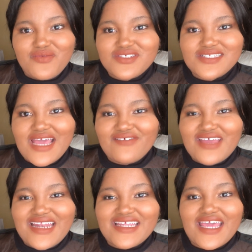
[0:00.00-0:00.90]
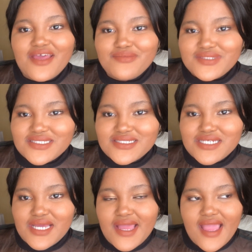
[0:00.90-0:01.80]
we didn't have unkept,
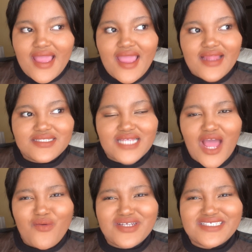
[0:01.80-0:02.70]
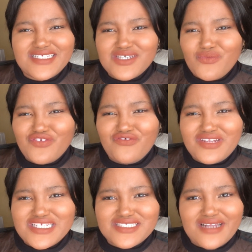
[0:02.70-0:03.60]
and our data would
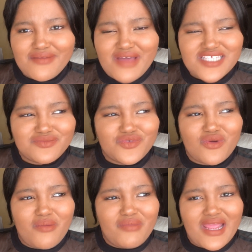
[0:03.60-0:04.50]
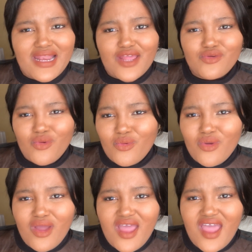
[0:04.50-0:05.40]
finish. Like, my husband would complain, like, no,
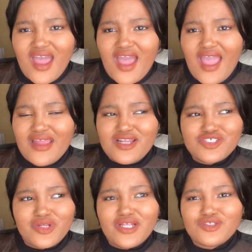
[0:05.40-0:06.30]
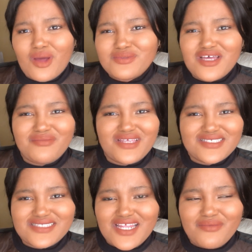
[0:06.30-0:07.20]
I literally topped up
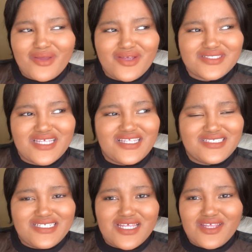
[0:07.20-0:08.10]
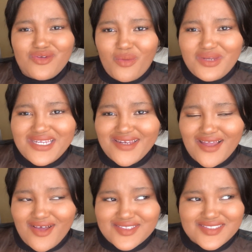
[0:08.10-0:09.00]
yesterday because the data that normally
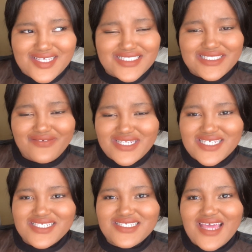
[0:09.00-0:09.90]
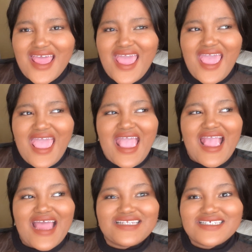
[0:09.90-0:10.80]
lasts is finished.
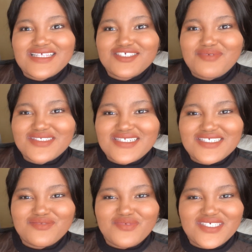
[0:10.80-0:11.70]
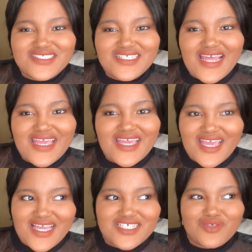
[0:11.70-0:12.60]
And this person is busy, like,
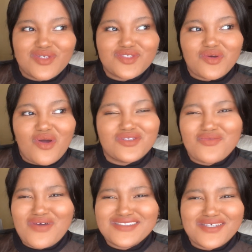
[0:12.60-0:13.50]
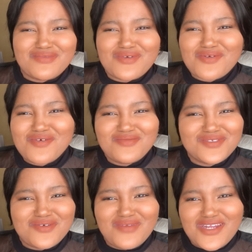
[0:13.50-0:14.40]
she was on WhatsApp groups,
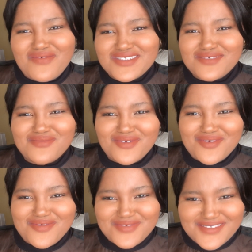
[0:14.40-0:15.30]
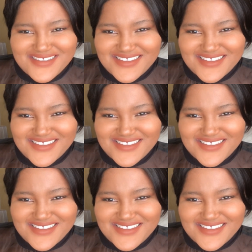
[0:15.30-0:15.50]
so many WhatsApp groups.